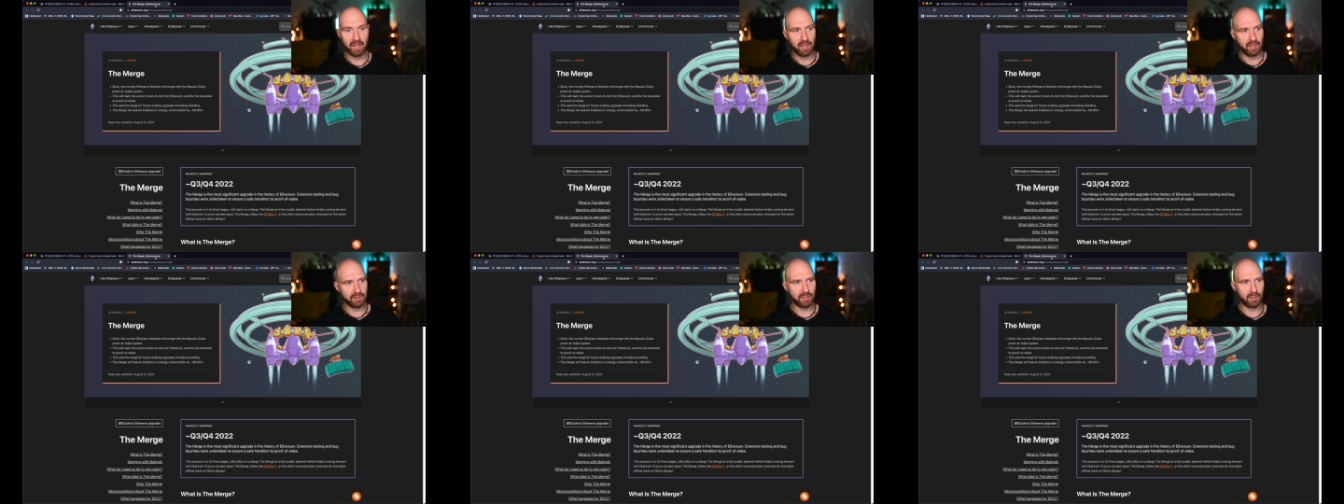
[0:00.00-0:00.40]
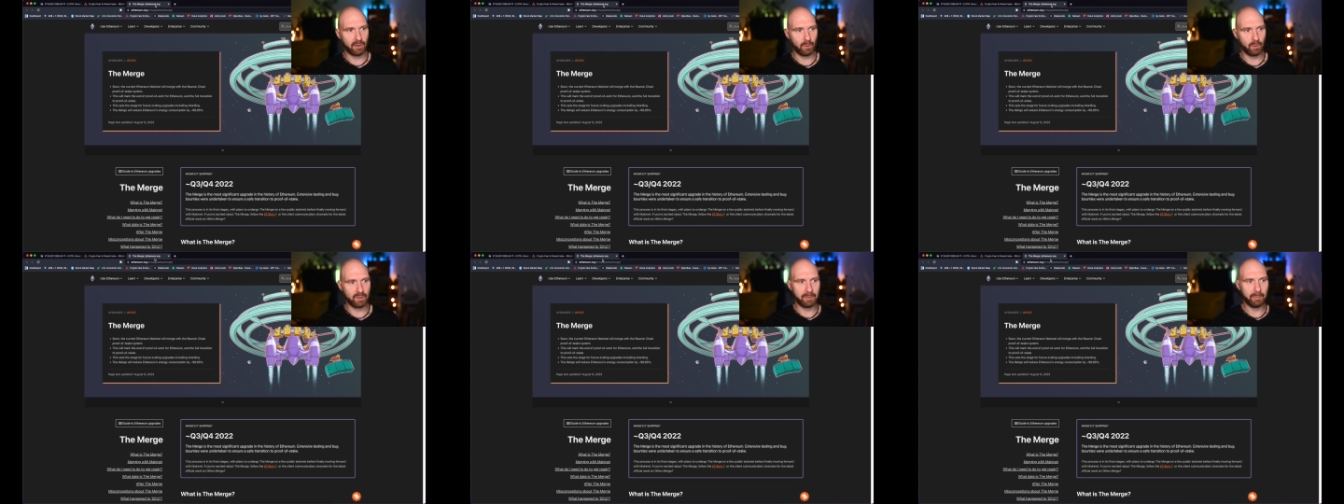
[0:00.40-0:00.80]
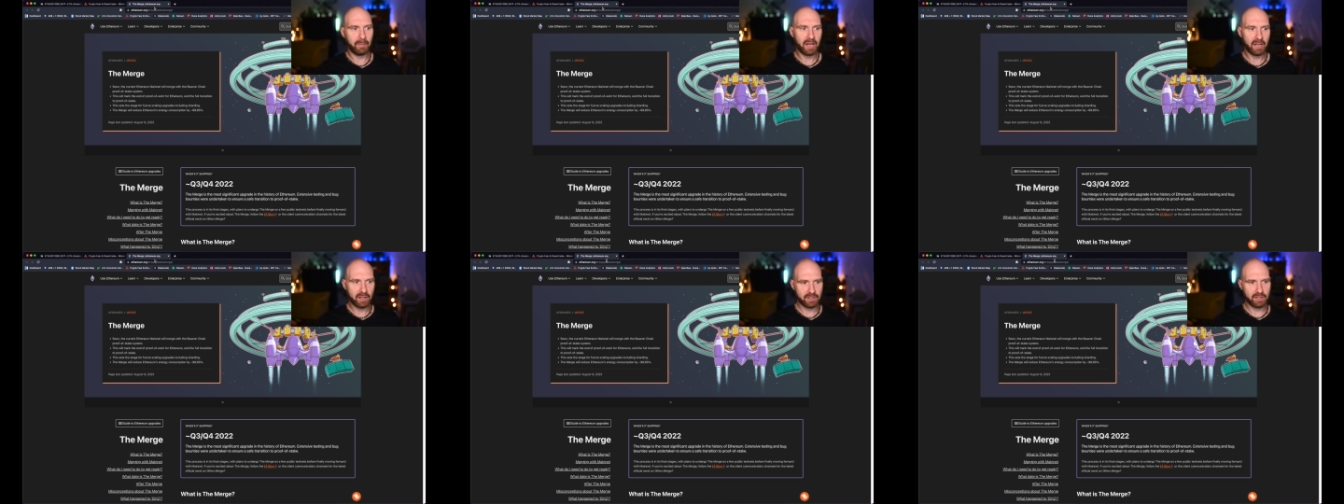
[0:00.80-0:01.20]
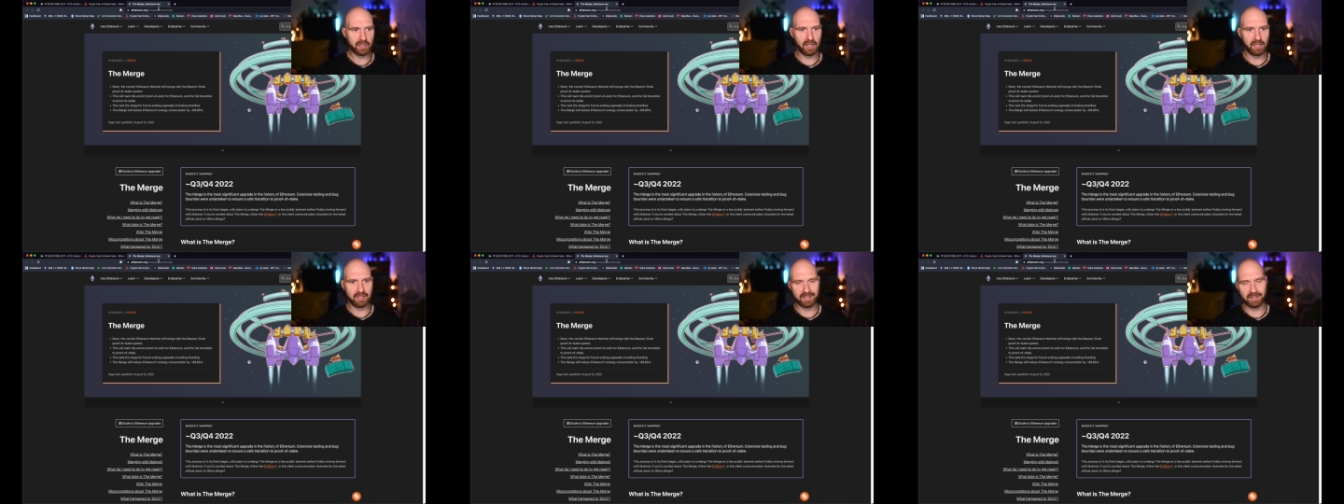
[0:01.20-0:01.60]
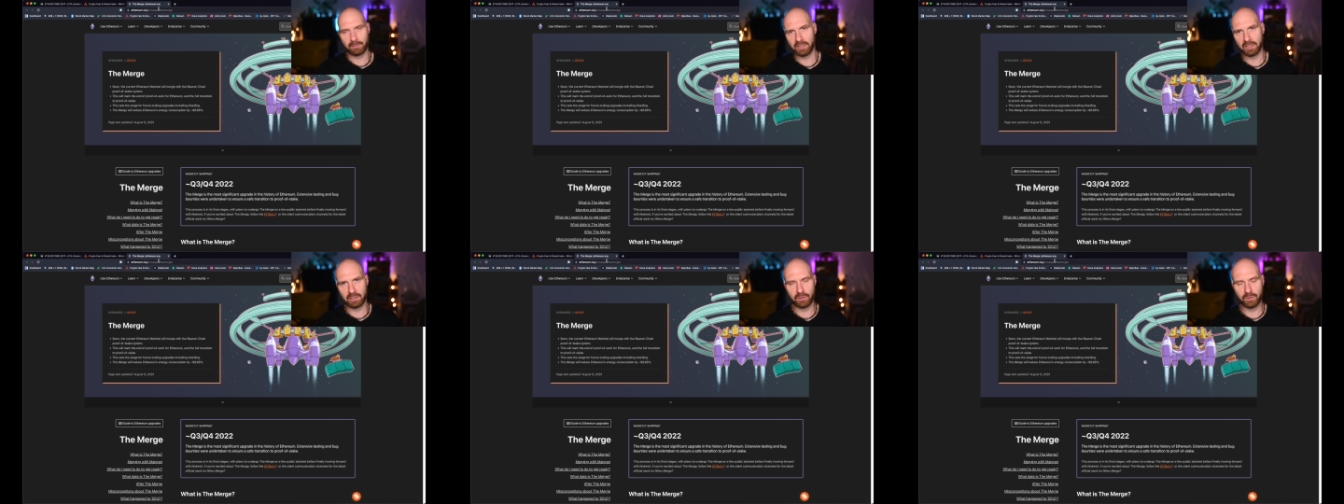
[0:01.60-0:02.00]
So the merge is
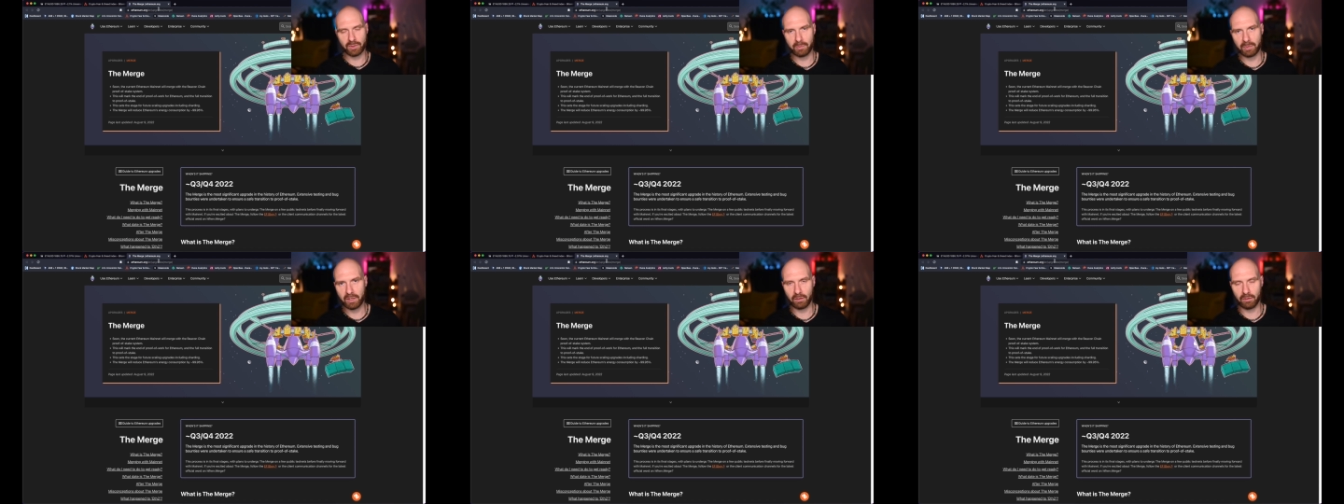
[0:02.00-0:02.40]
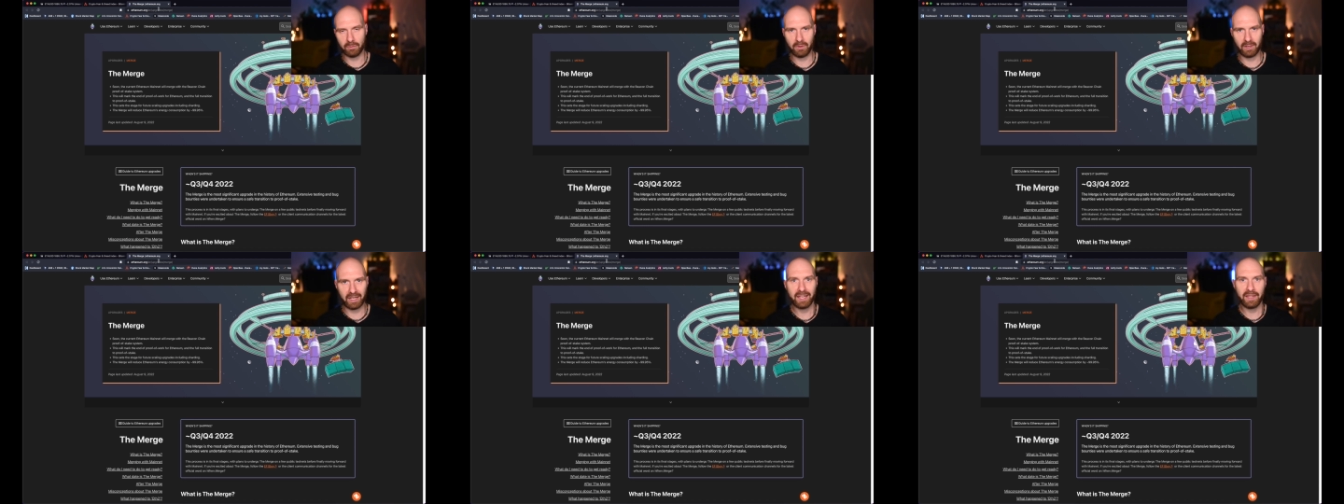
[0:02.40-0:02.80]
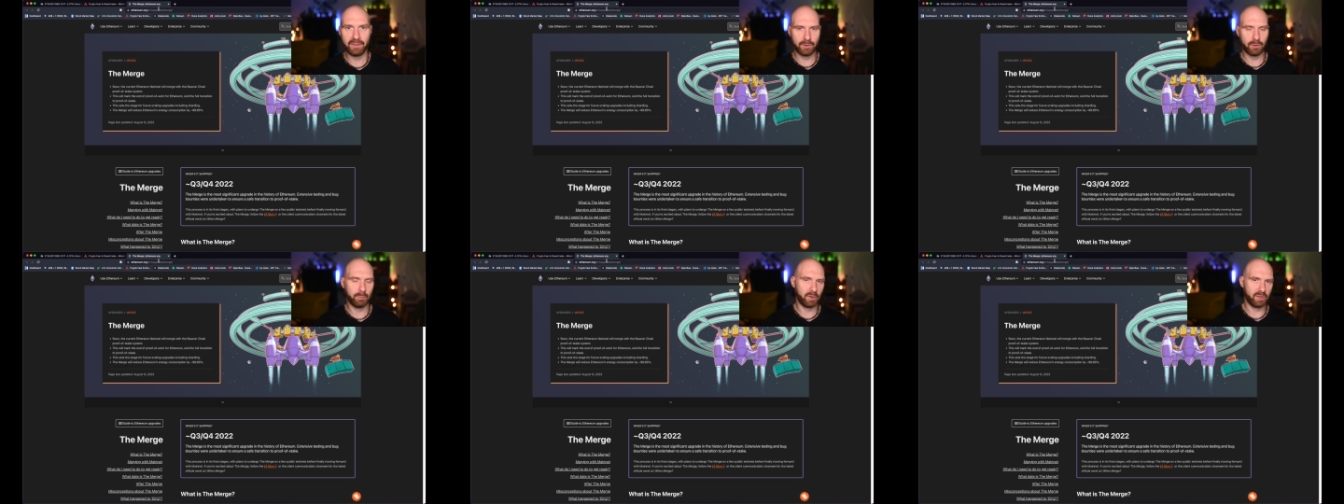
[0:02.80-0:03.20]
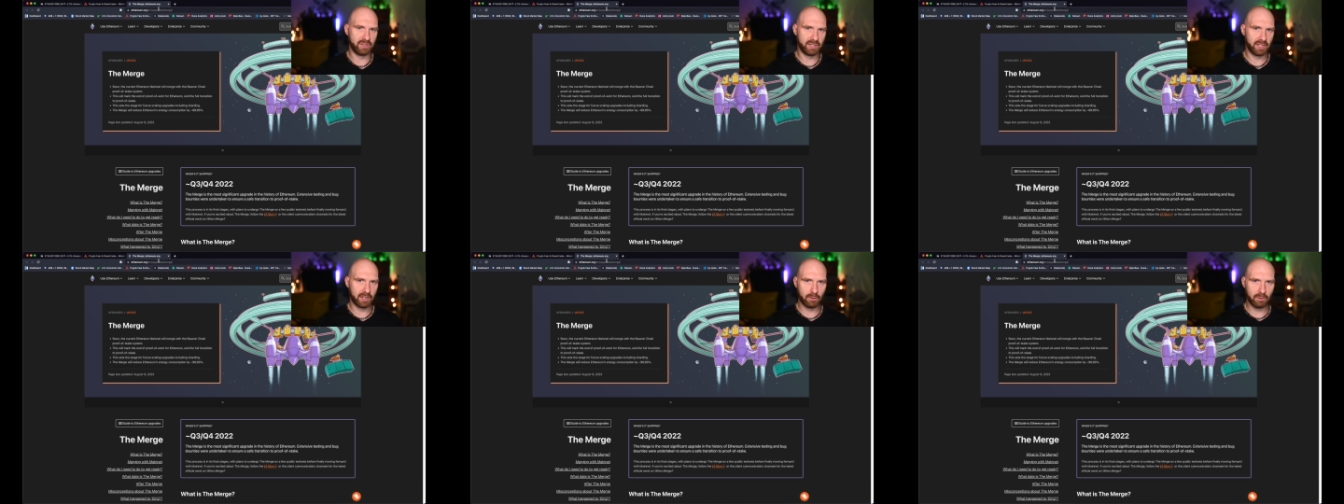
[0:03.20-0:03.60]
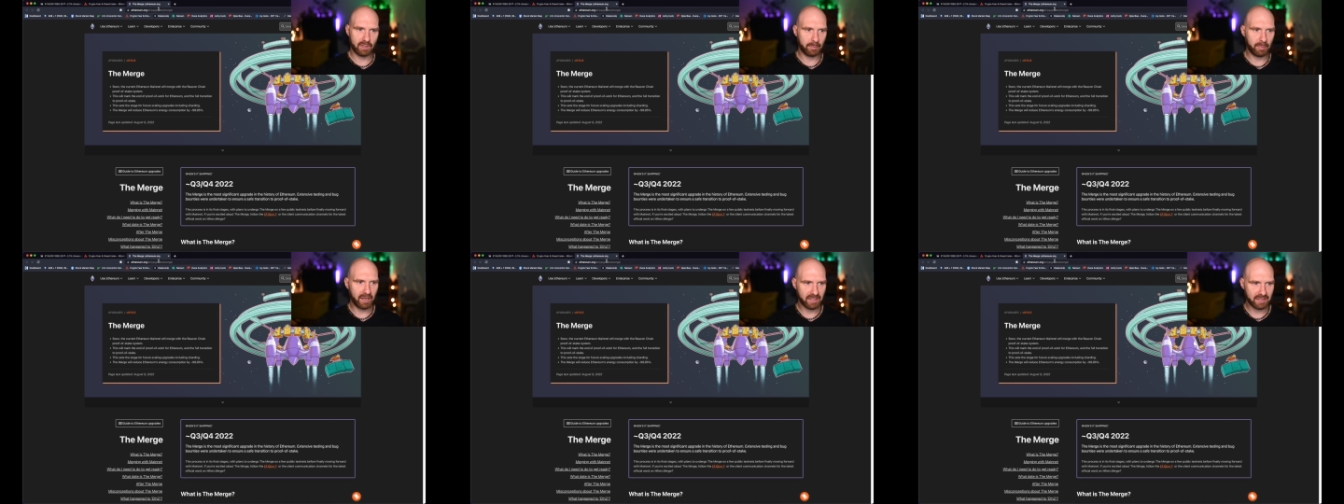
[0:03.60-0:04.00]
something that used to be called ETH 2.0 in the
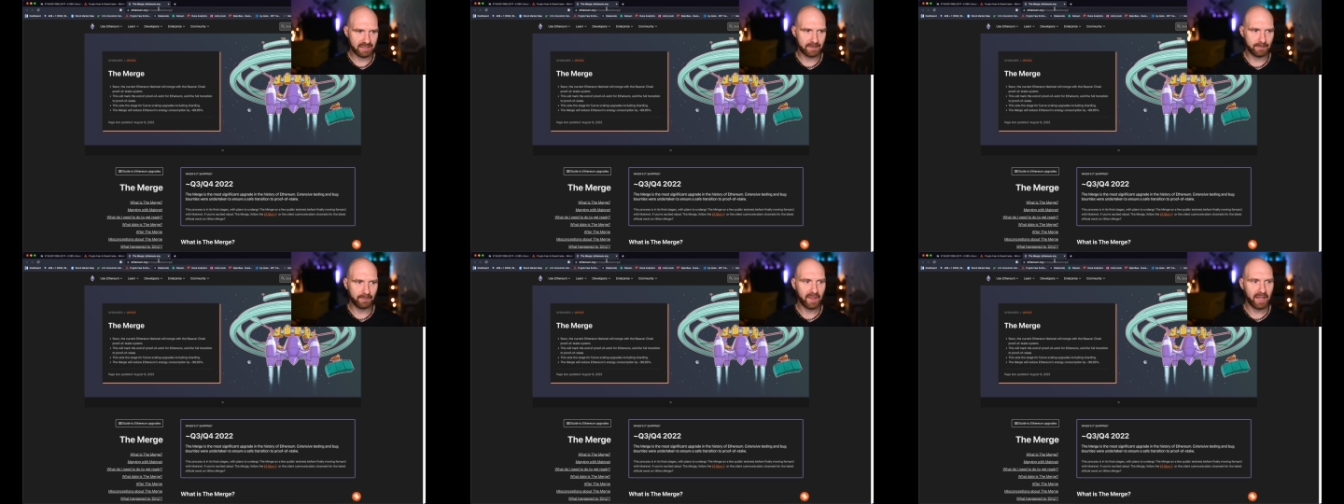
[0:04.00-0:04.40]
past,